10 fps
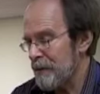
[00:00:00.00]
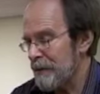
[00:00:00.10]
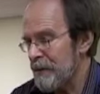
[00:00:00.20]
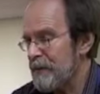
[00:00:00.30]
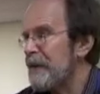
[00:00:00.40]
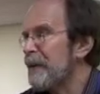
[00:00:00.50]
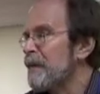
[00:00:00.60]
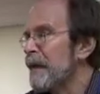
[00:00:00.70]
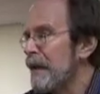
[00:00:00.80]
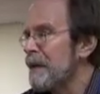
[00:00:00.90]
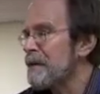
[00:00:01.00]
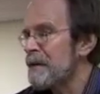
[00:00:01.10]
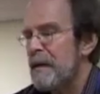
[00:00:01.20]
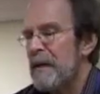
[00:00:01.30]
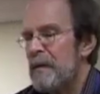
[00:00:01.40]
15
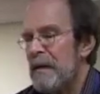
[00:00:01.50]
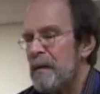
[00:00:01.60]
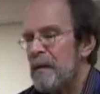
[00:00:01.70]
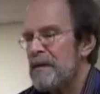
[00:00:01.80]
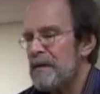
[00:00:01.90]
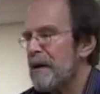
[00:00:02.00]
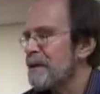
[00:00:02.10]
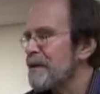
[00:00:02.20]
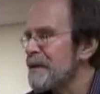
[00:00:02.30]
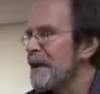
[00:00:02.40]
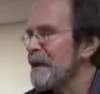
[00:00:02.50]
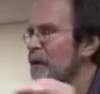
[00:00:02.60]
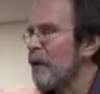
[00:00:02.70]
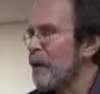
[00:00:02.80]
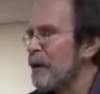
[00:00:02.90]
minutes, people start to take
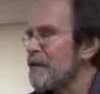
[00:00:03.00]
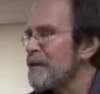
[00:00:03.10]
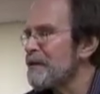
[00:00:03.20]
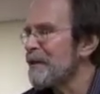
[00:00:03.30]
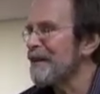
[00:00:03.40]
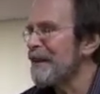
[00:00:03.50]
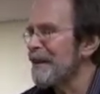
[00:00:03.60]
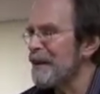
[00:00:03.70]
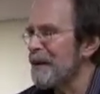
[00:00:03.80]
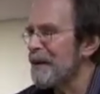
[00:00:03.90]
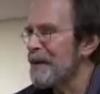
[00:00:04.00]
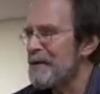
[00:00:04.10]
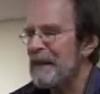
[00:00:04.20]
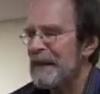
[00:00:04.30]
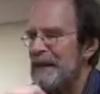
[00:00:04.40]
roles. And
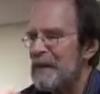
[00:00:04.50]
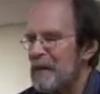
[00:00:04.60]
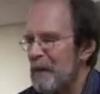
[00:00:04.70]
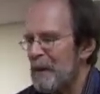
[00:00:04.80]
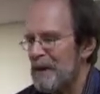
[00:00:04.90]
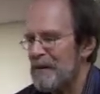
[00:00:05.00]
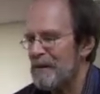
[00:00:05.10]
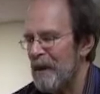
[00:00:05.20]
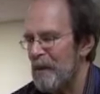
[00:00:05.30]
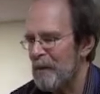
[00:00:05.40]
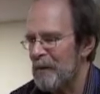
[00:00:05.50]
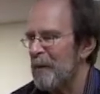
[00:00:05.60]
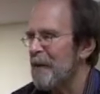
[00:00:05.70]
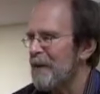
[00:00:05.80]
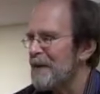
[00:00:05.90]
there's the leader role, there's the follower
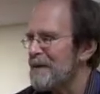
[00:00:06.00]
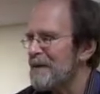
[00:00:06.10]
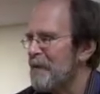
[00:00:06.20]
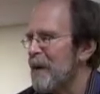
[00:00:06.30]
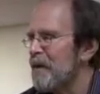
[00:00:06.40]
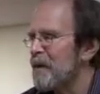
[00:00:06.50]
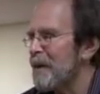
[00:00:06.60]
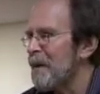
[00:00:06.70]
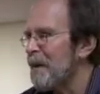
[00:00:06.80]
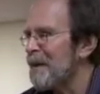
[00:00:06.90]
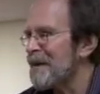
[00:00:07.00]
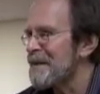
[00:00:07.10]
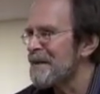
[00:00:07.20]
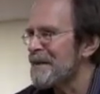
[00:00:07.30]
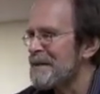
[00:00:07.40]
role, there's the rebel role,
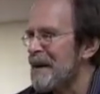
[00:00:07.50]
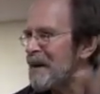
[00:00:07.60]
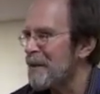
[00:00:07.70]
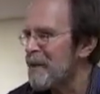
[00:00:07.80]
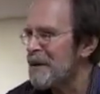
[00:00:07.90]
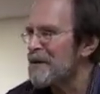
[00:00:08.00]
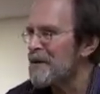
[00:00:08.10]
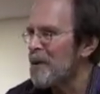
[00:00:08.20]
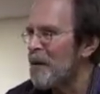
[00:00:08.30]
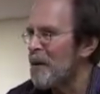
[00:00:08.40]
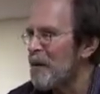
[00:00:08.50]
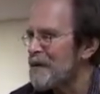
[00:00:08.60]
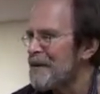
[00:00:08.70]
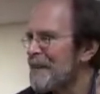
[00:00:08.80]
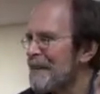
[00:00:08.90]
there's the silent person
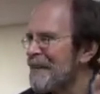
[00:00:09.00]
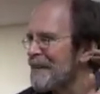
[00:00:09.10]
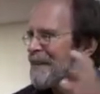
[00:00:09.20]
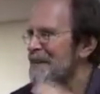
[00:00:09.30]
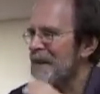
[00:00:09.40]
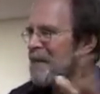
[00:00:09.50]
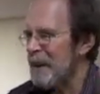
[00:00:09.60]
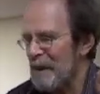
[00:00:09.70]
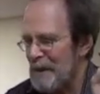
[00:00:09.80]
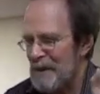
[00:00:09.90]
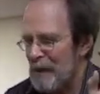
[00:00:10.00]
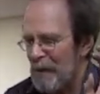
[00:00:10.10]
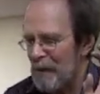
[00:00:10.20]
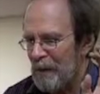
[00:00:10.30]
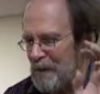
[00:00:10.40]
roles that are taken by lots of
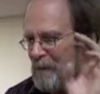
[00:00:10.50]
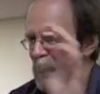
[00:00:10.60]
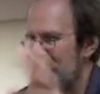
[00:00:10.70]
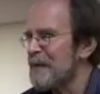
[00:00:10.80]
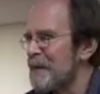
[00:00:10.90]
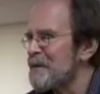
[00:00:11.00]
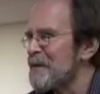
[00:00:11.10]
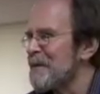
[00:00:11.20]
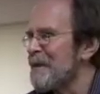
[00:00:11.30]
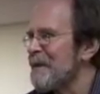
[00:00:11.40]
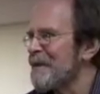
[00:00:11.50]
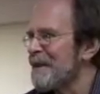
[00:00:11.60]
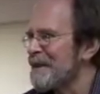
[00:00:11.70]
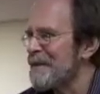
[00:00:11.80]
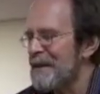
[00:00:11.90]
people, there's the bulldozer role,
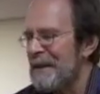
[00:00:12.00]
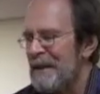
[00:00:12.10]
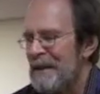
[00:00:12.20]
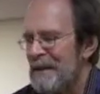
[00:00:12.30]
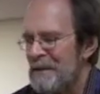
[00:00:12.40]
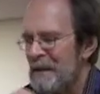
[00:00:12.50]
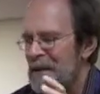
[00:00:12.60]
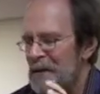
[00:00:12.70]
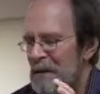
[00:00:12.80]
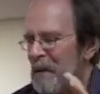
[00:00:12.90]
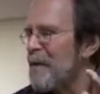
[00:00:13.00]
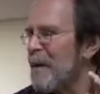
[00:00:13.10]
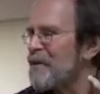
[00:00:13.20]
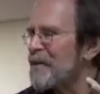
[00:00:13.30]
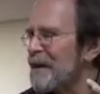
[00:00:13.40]
there's the
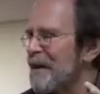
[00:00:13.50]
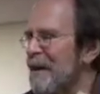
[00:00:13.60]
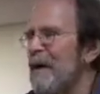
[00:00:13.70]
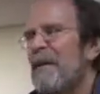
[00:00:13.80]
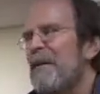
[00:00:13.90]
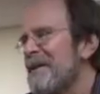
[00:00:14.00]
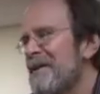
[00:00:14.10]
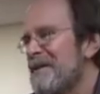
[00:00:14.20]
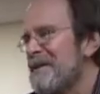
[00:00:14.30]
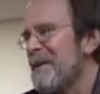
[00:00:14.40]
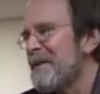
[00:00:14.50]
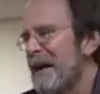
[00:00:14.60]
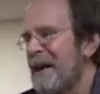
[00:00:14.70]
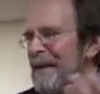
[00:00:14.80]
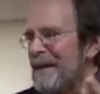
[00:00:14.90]
socio-emotional, oh, we're doing so
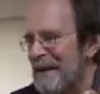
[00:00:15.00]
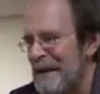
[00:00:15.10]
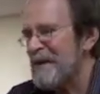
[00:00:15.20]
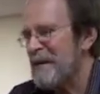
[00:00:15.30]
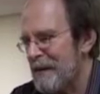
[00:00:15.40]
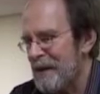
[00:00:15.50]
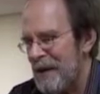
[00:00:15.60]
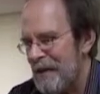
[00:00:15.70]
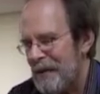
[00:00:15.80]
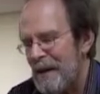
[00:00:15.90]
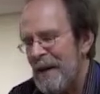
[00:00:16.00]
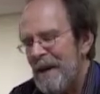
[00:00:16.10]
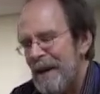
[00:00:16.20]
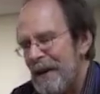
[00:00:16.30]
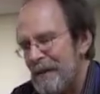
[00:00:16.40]
well, let's go have a coffee
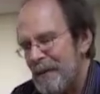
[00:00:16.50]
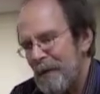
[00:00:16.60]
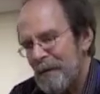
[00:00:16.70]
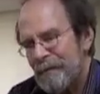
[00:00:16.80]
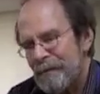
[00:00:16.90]
kind of role.